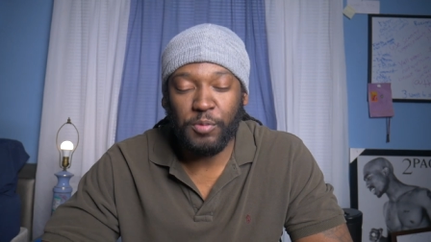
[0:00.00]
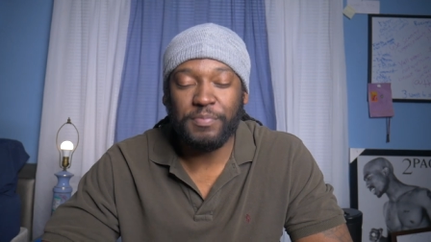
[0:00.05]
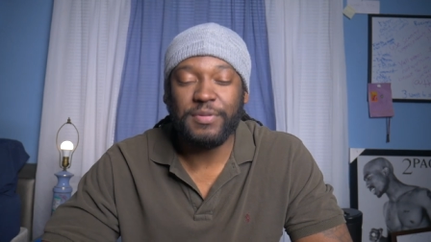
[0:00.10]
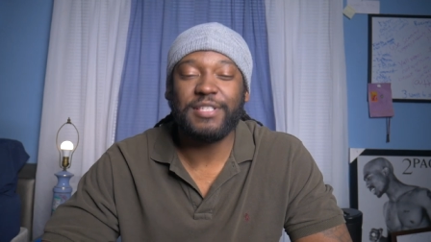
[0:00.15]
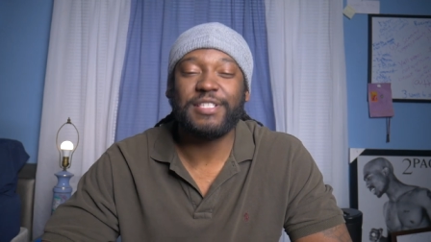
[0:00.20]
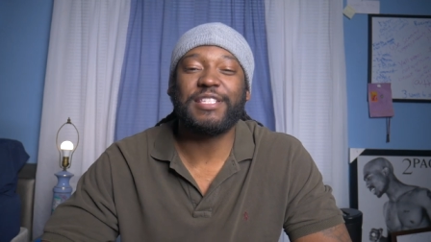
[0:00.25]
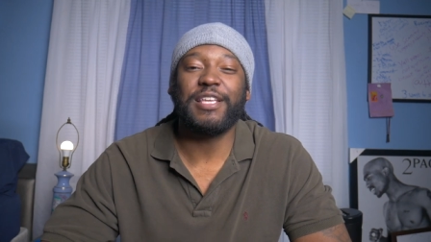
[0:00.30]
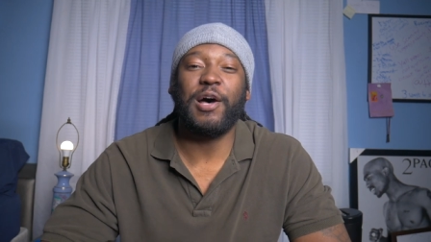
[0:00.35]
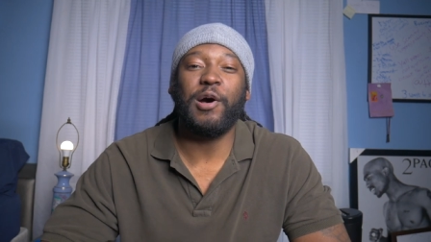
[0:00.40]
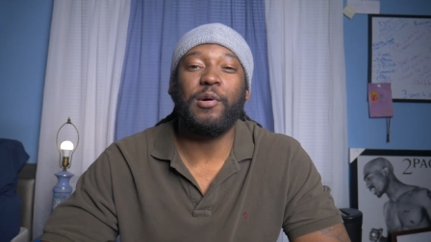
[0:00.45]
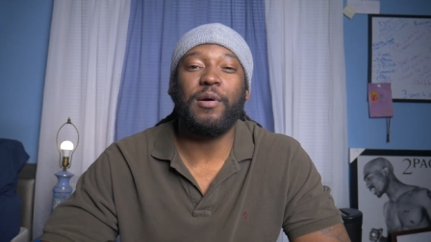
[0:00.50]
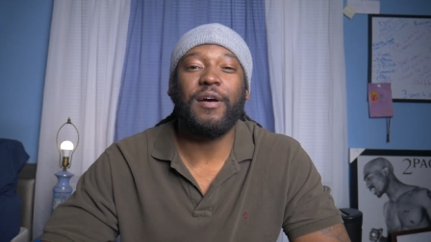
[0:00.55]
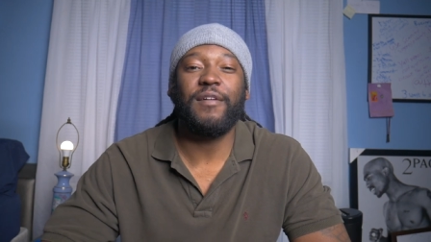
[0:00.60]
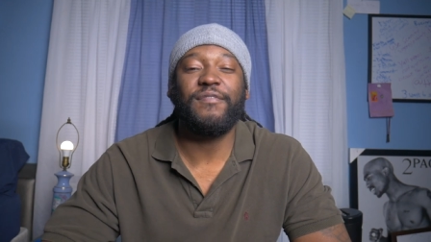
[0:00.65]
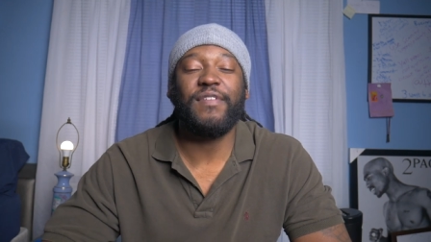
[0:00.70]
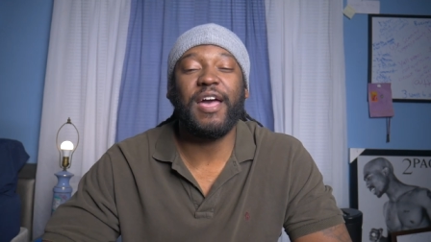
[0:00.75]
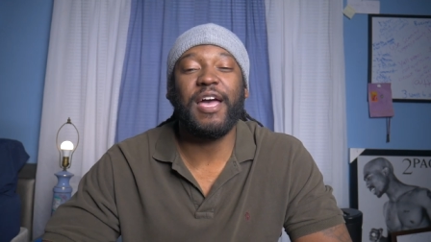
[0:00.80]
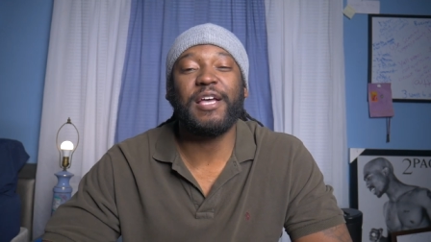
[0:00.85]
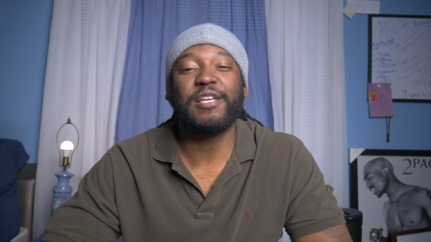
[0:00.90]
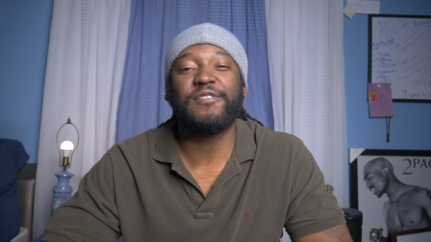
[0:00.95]
So
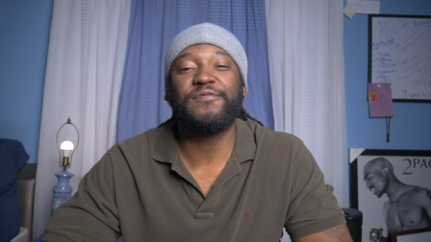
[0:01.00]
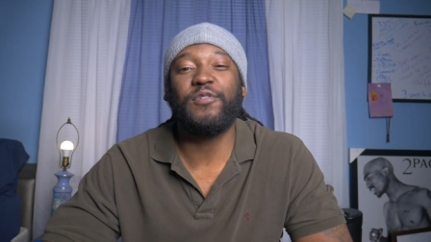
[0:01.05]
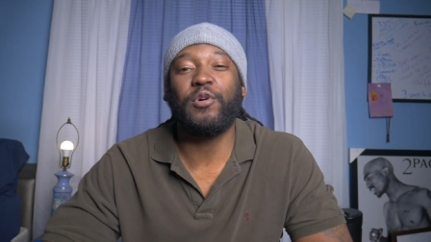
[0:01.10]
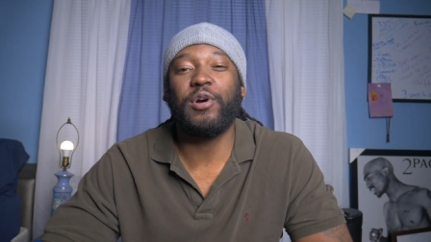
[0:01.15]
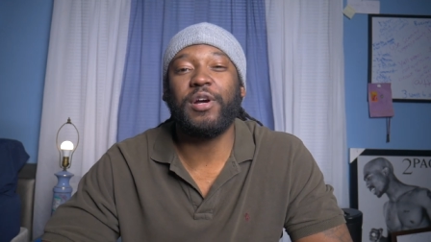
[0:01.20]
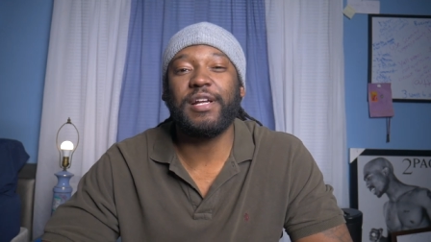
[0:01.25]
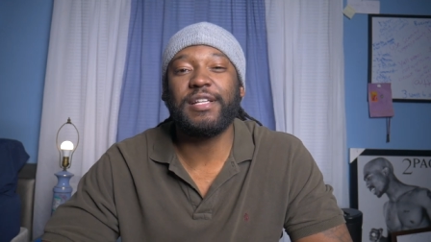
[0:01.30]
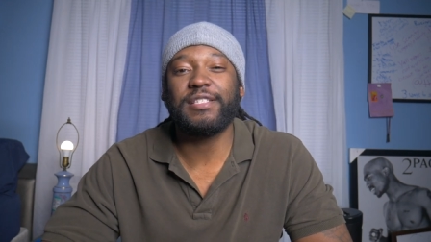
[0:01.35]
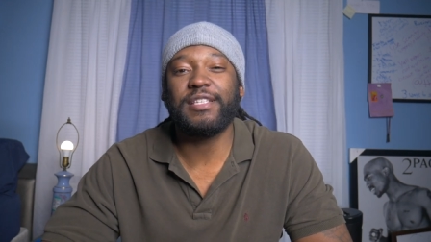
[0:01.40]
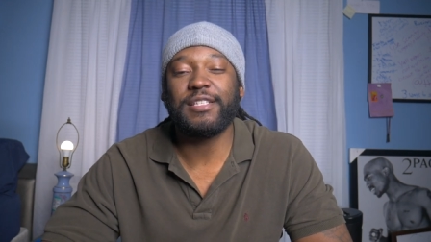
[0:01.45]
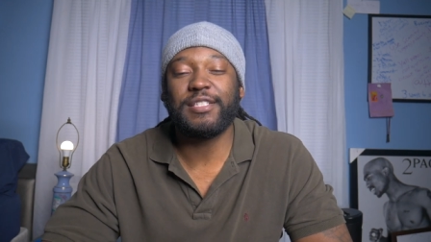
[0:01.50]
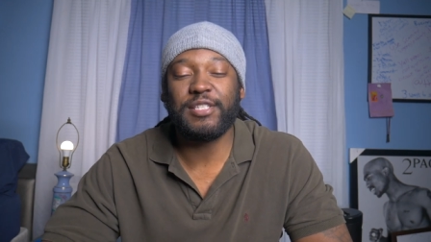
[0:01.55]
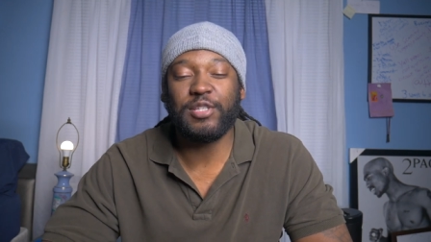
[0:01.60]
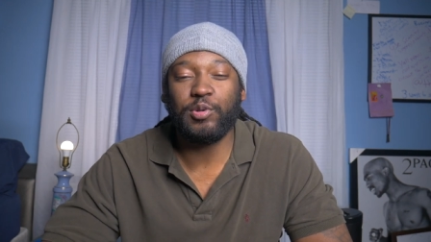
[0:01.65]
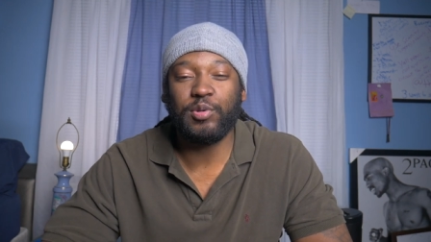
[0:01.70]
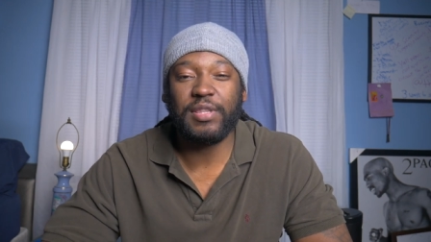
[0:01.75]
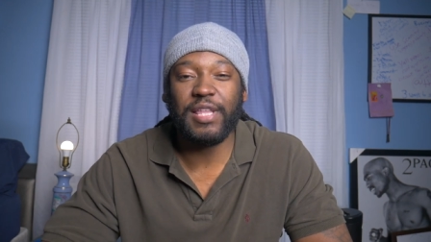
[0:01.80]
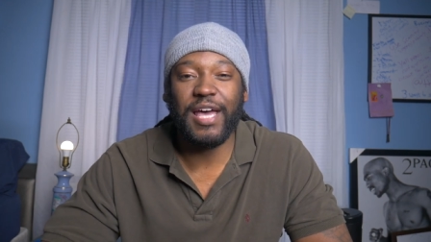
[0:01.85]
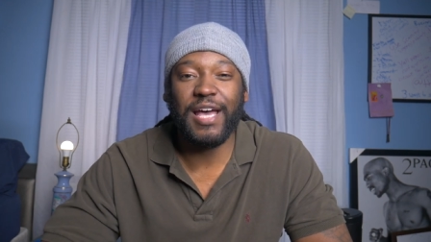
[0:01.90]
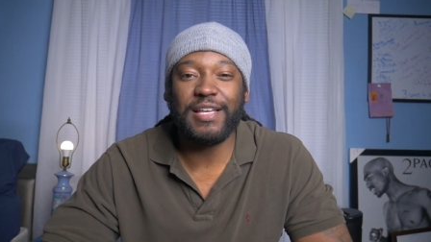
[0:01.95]
fast forward to
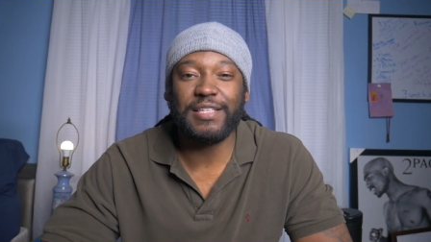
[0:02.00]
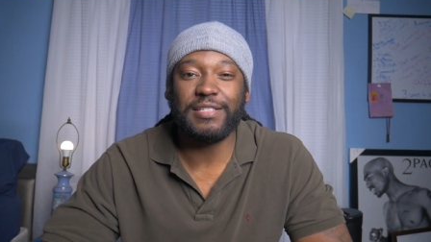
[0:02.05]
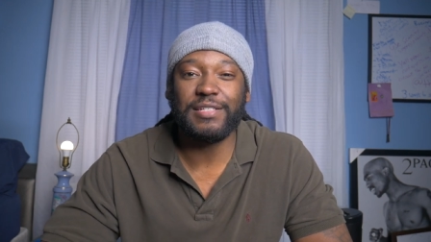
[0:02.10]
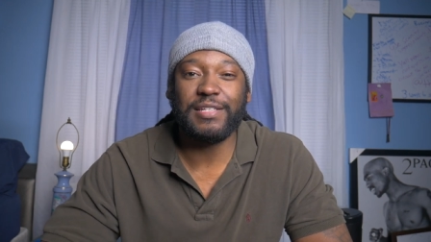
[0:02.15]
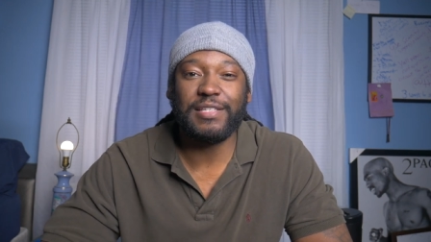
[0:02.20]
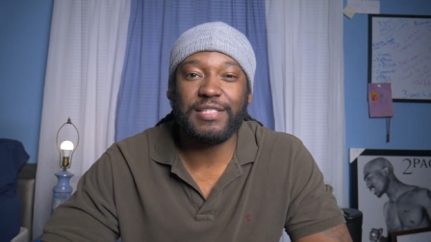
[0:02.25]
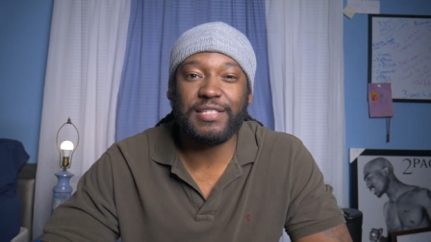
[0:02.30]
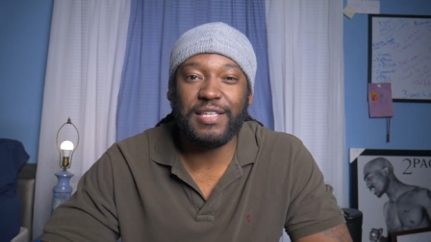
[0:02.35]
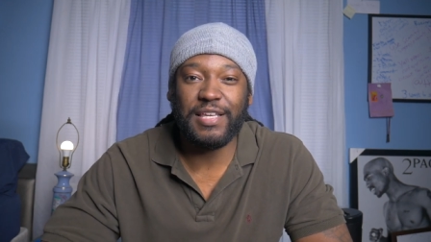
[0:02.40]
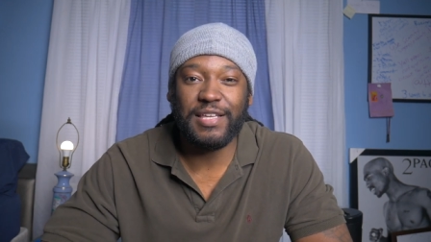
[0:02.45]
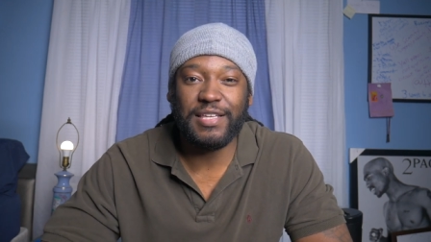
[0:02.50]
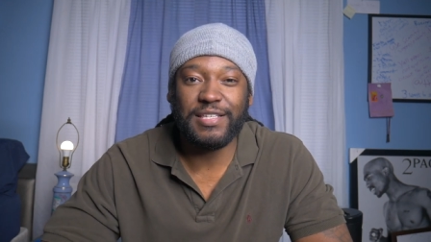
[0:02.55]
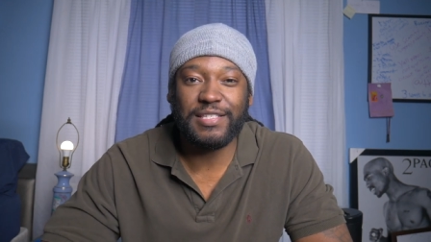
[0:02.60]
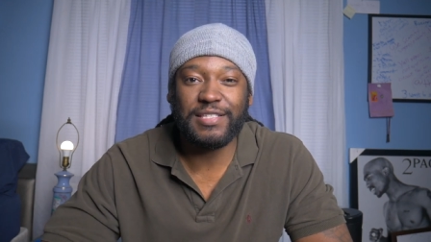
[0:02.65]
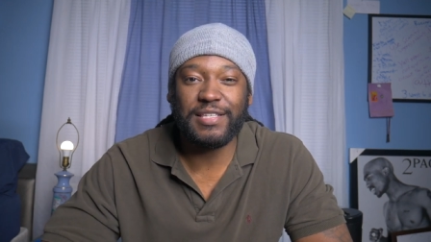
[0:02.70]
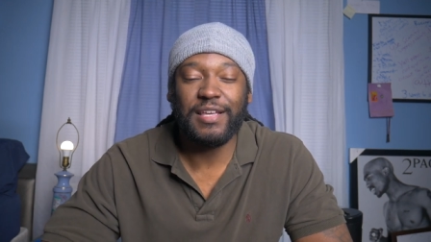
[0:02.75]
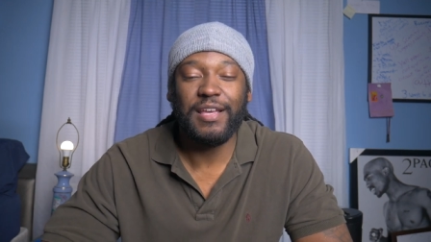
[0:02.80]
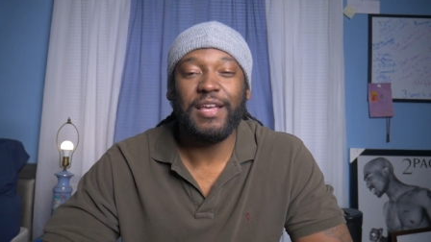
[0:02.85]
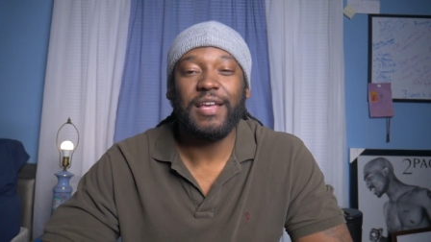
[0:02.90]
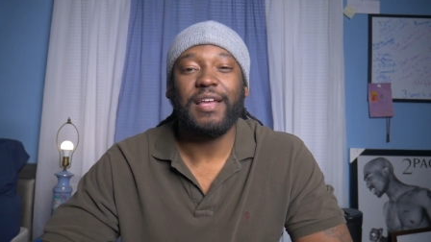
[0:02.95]
2006.